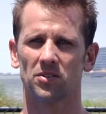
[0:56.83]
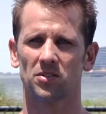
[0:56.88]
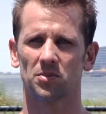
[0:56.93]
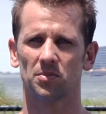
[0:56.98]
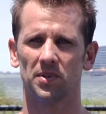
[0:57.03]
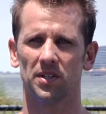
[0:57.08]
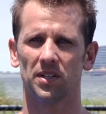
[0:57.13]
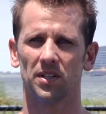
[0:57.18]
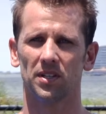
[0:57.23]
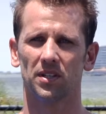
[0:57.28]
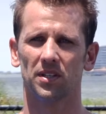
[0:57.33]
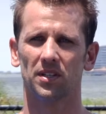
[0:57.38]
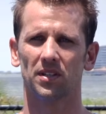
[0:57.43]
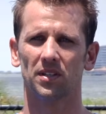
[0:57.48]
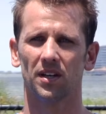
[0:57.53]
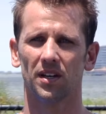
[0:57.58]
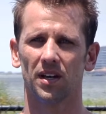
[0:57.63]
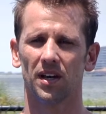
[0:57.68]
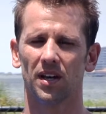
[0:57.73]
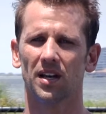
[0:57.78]
to be
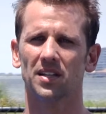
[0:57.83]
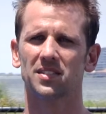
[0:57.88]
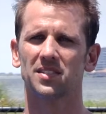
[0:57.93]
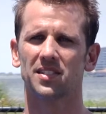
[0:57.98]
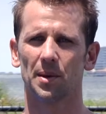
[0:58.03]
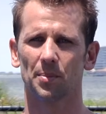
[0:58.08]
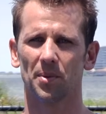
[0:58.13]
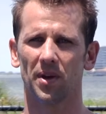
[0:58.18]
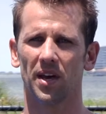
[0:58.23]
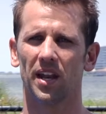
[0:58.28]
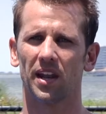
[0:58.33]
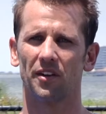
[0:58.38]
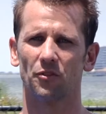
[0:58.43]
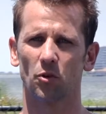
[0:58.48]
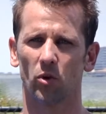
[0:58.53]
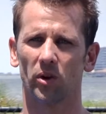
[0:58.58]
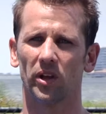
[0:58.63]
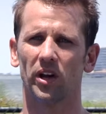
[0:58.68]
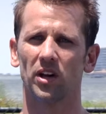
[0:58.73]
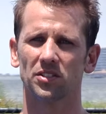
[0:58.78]
a step ahead of
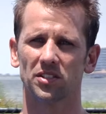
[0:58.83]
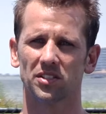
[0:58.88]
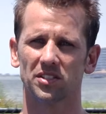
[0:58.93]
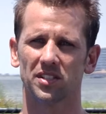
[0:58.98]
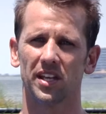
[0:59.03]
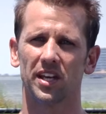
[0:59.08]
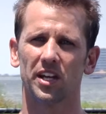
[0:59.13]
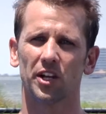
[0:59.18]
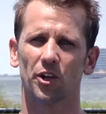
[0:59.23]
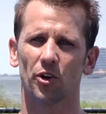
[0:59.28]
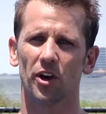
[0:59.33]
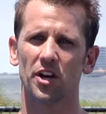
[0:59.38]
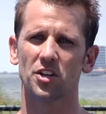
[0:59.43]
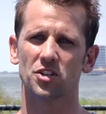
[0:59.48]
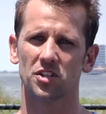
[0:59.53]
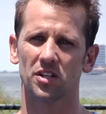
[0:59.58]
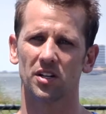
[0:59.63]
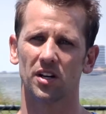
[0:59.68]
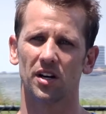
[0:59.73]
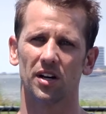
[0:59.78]
everyone else is the
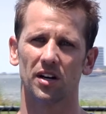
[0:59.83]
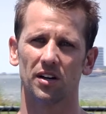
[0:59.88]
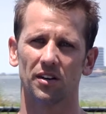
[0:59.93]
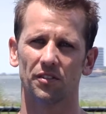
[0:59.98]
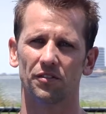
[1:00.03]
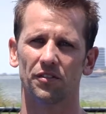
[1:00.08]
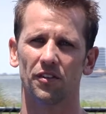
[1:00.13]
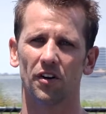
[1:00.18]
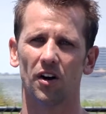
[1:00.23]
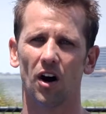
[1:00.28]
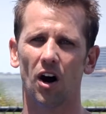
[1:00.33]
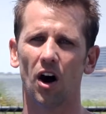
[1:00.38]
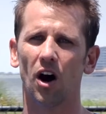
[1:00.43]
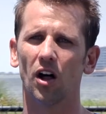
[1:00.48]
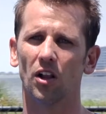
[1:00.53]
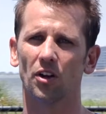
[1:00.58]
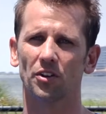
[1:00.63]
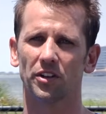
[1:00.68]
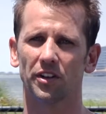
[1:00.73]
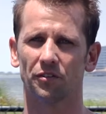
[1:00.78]
integration of
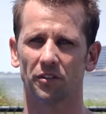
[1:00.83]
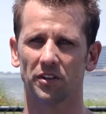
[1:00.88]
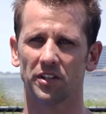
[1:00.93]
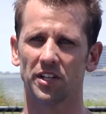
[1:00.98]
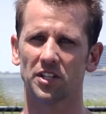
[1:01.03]
all our different